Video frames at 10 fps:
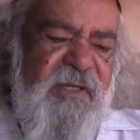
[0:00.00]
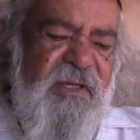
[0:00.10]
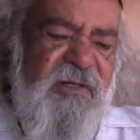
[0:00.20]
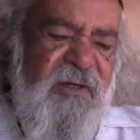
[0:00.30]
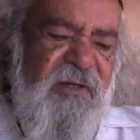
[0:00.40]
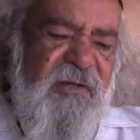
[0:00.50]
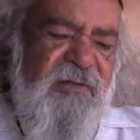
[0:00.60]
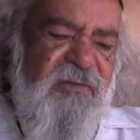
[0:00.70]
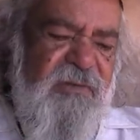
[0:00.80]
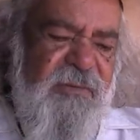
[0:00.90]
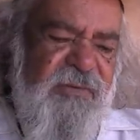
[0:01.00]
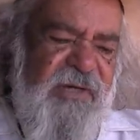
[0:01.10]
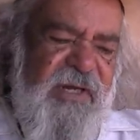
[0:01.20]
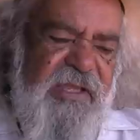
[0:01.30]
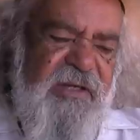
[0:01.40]
And I sort of
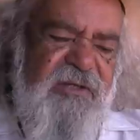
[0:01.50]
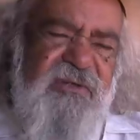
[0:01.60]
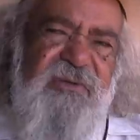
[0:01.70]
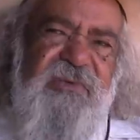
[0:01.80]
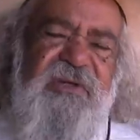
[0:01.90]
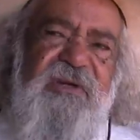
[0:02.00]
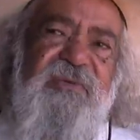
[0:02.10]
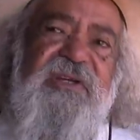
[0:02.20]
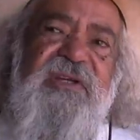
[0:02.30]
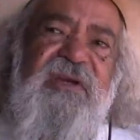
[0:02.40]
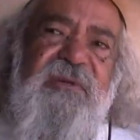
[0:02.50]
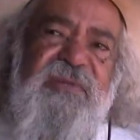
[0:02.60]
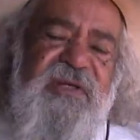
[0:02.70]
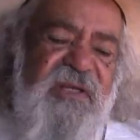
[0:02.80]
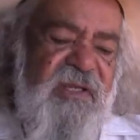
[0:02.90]
related to when I went home
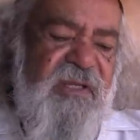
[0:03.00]
and